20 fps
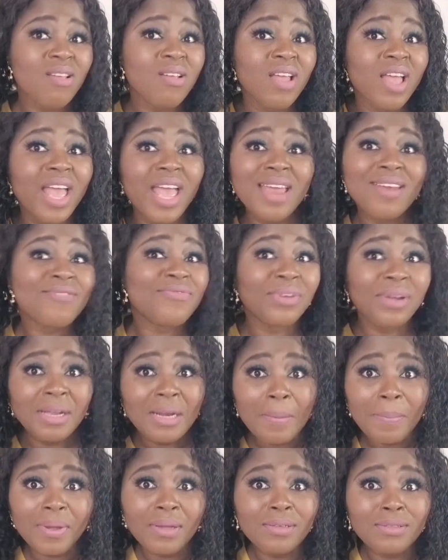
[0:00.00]
and forget
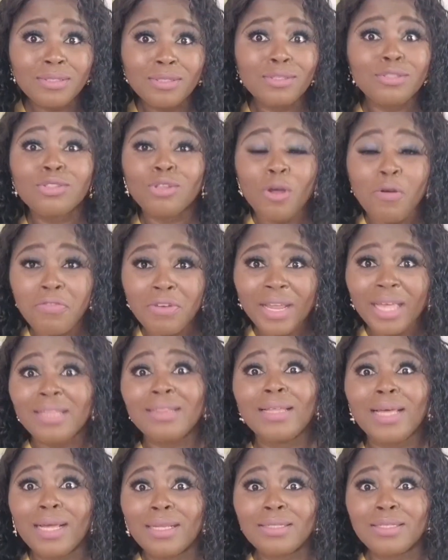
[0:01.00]
about stuff like
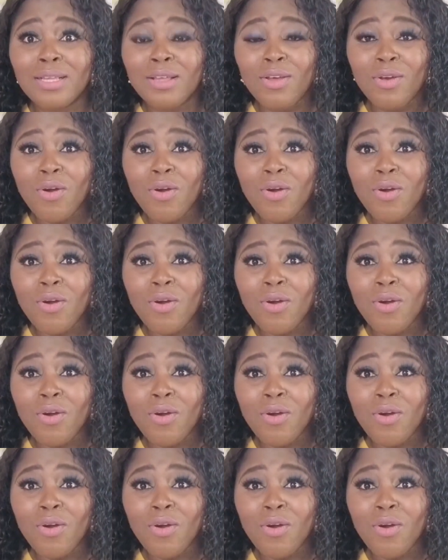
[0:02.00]
that,